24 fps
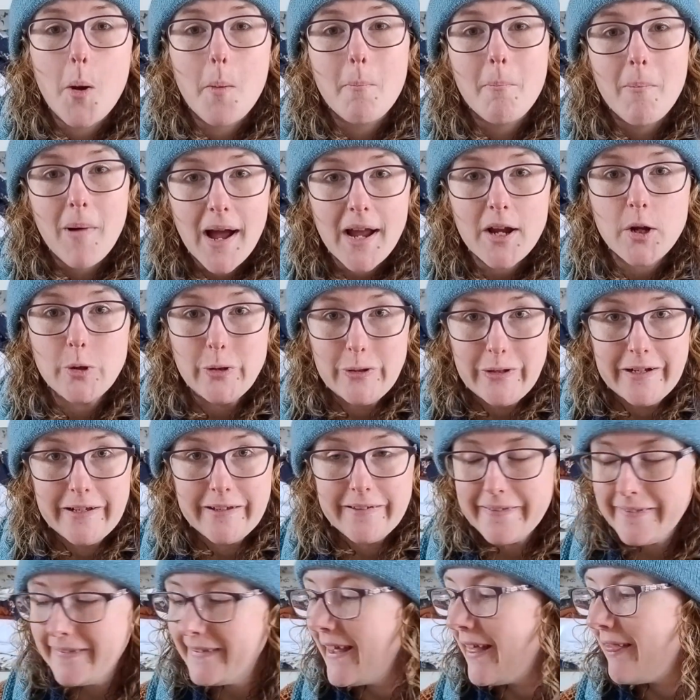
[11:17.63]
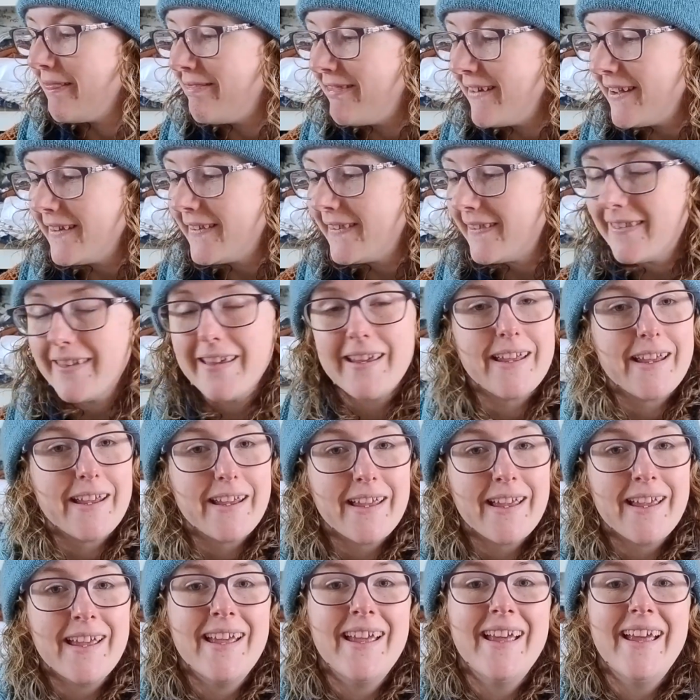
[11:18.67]
My goodness, this
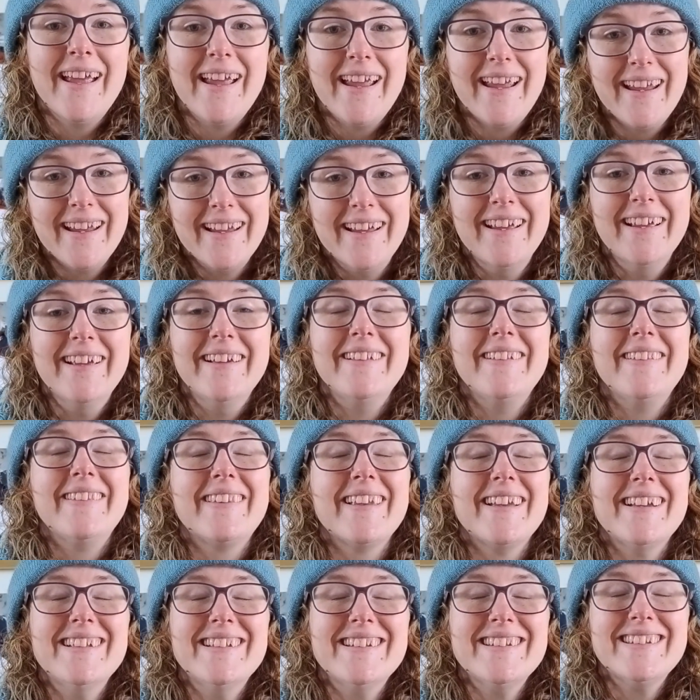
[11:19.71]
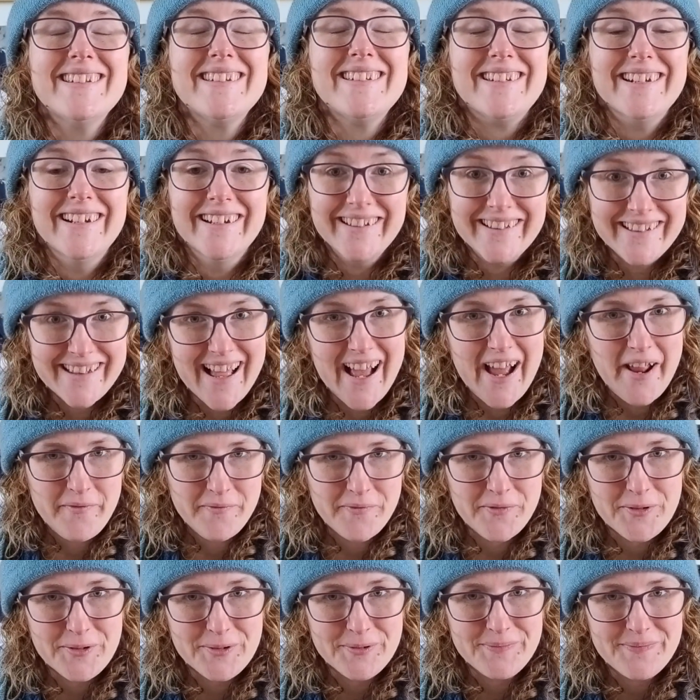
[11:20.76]
thing is
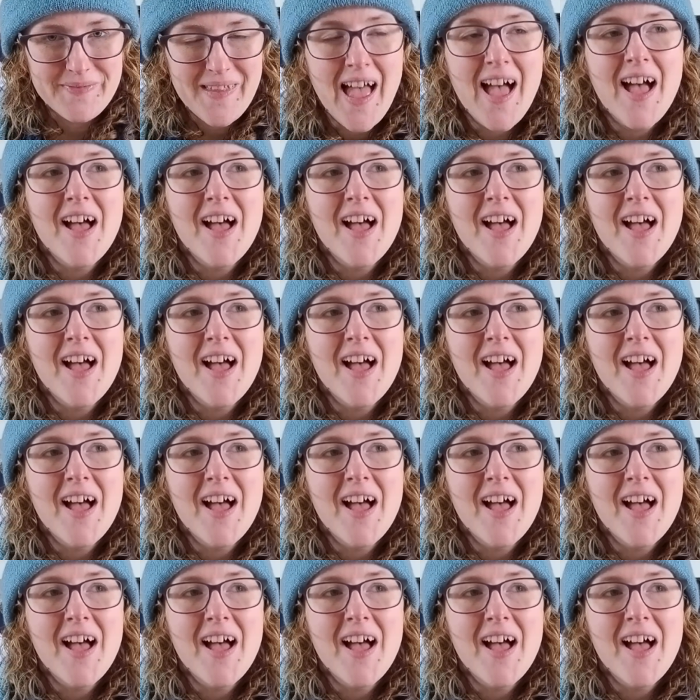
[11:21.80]
delightful.